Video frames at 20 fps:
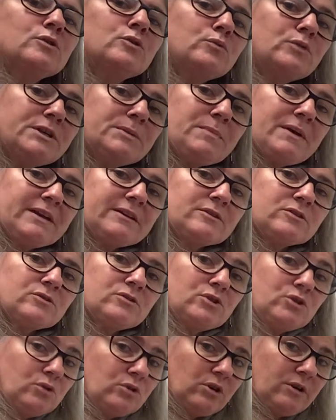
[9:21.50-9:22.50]
Read back through
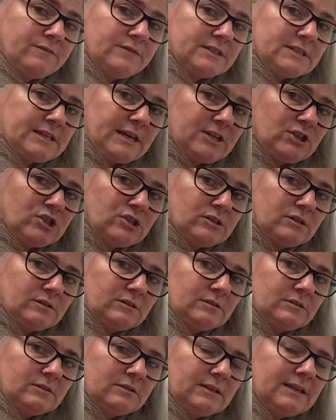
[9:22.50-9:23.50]
your conversation
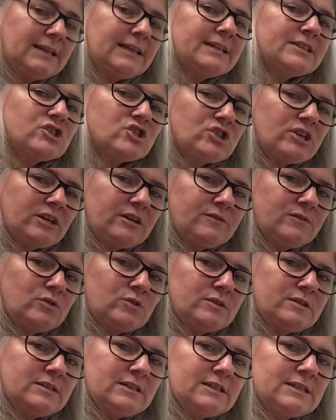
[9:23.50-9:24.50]
and let's check a few
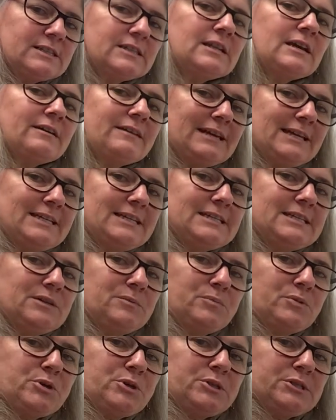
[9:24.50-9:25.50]
things in our editing
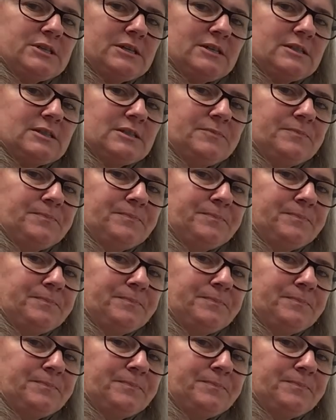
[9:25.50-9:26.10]
process.